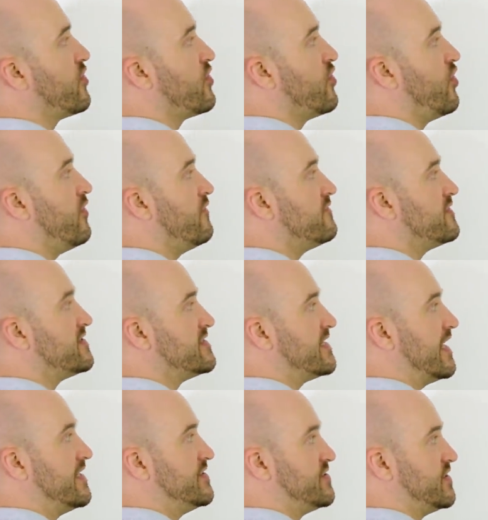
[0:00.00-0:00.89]

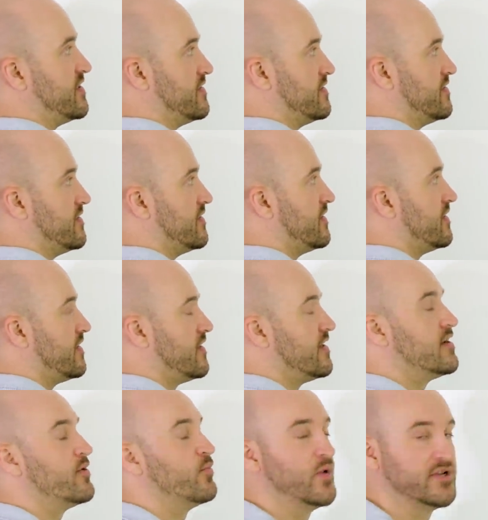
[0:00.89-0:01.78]
conversation,
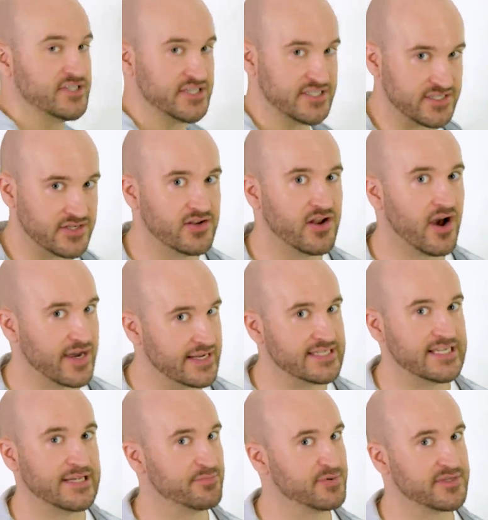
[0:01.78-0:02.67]
which is
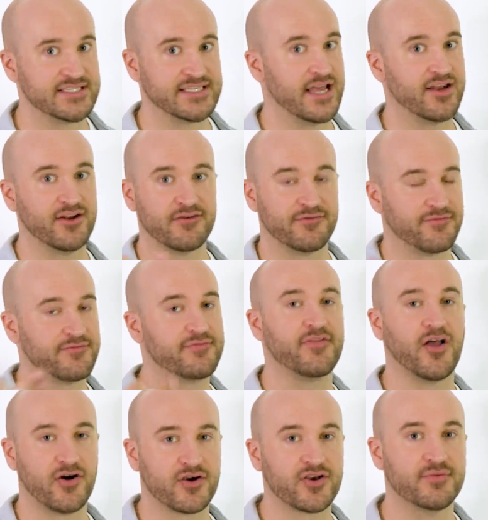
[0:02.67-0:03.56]
90% of
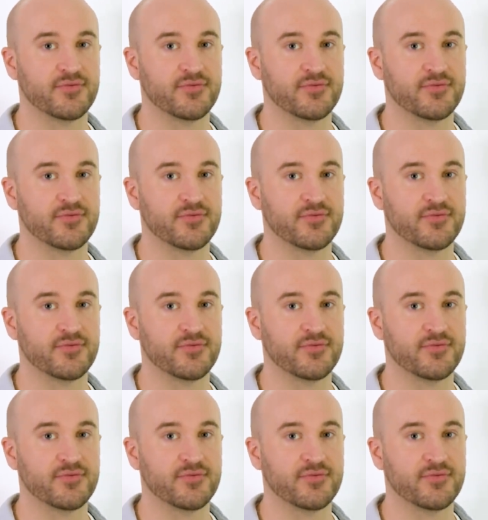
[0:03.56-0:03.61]
our